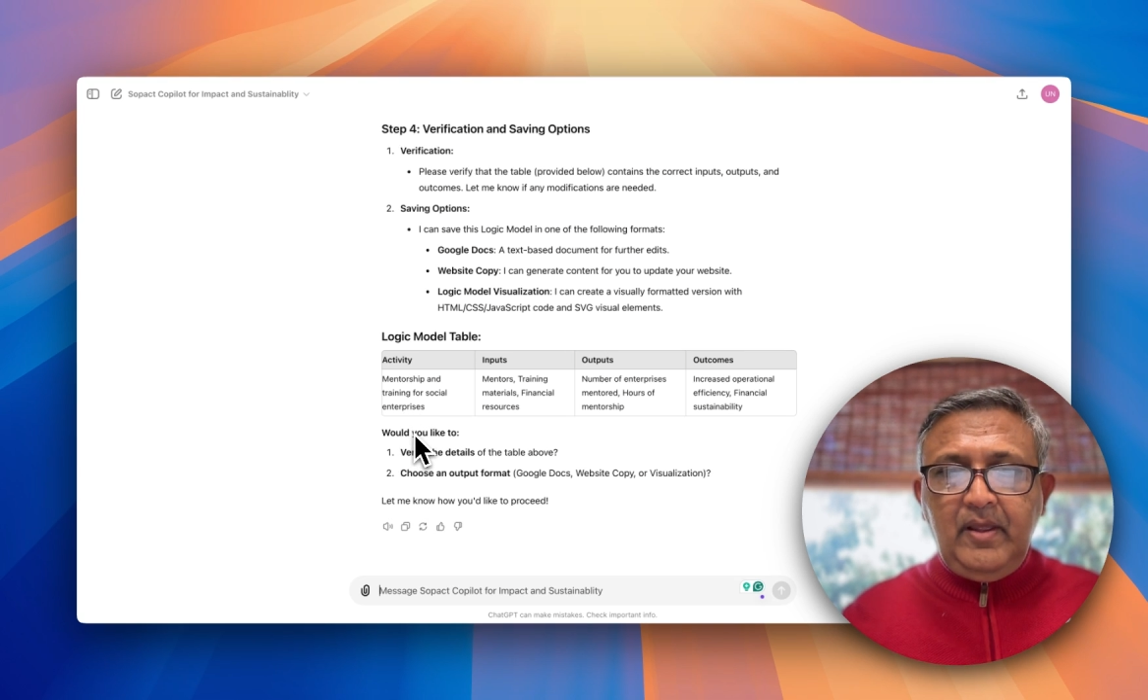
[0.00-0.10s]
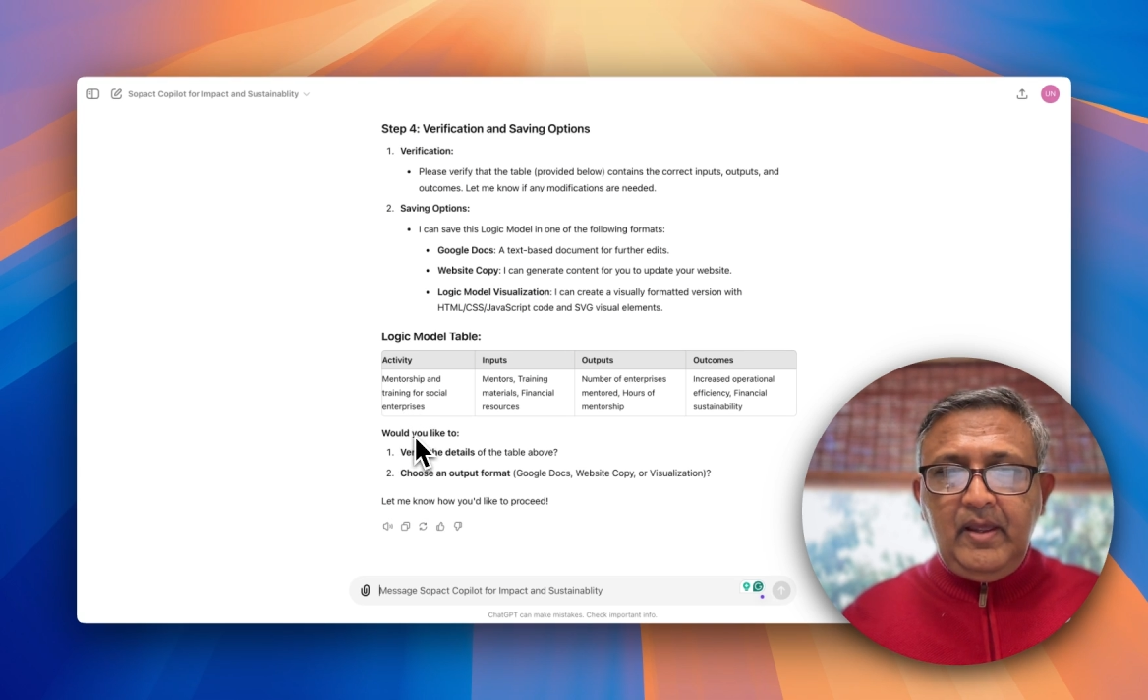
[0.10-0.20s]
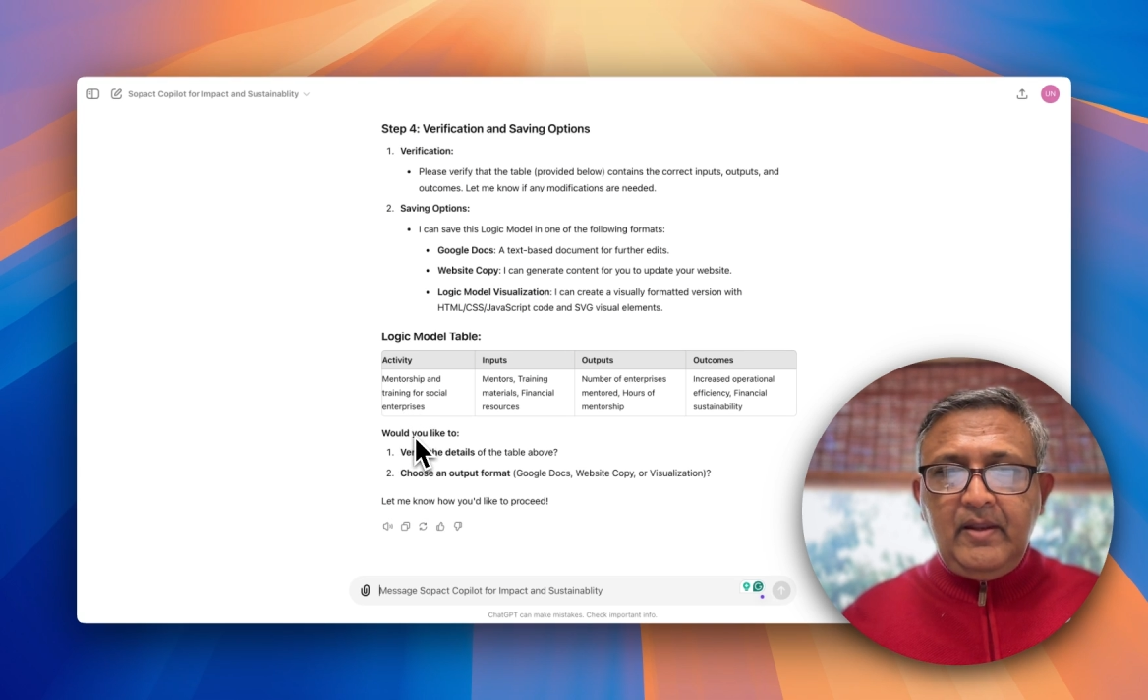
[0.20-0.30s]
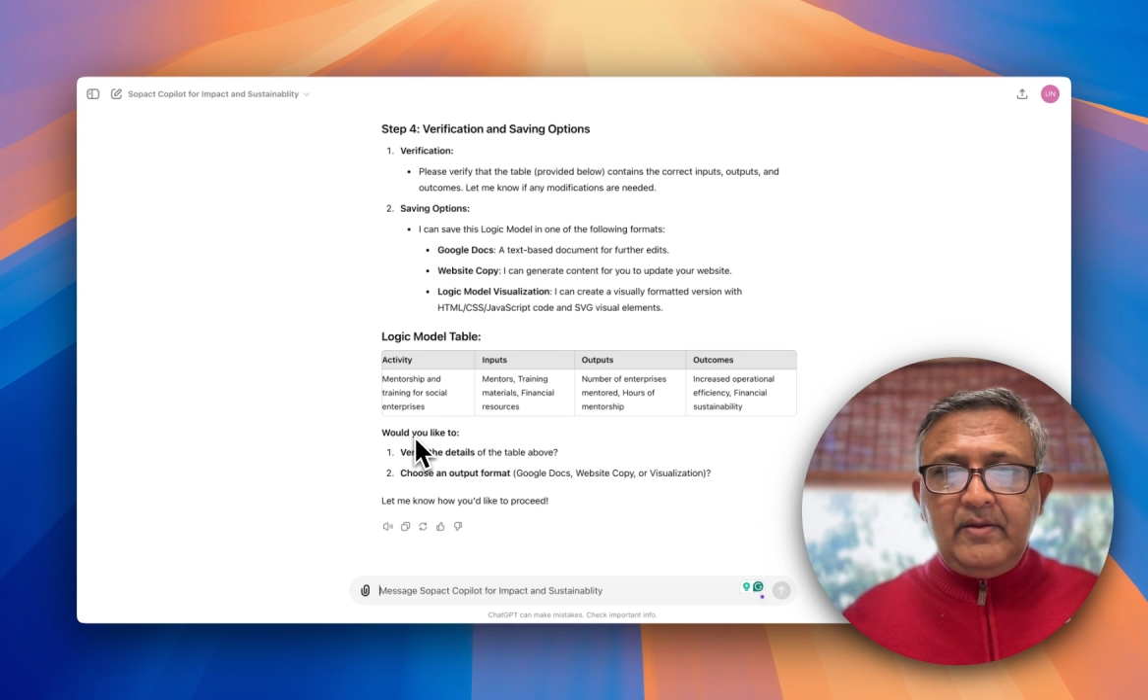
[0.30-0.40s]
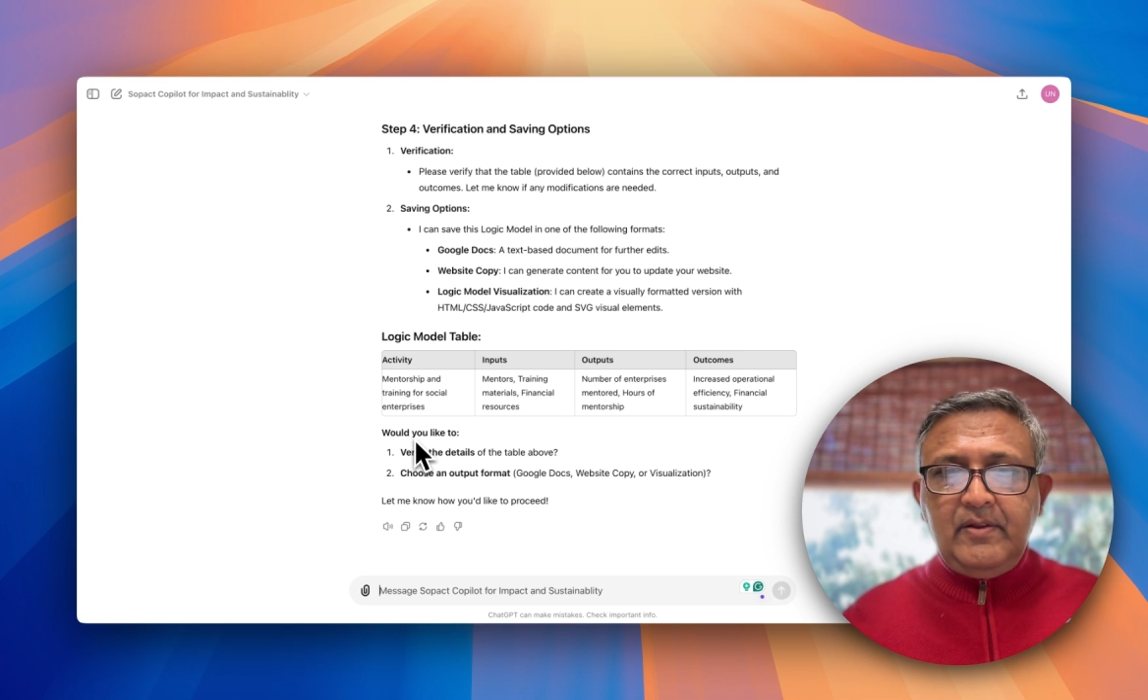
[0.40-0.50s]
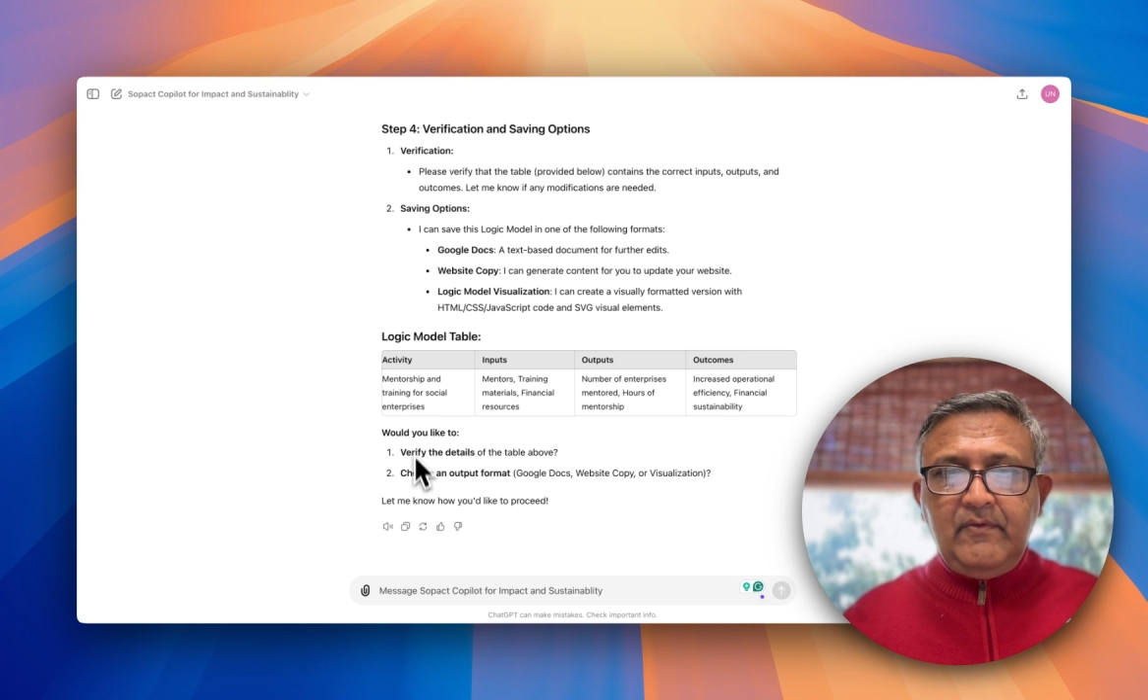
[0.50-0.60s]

and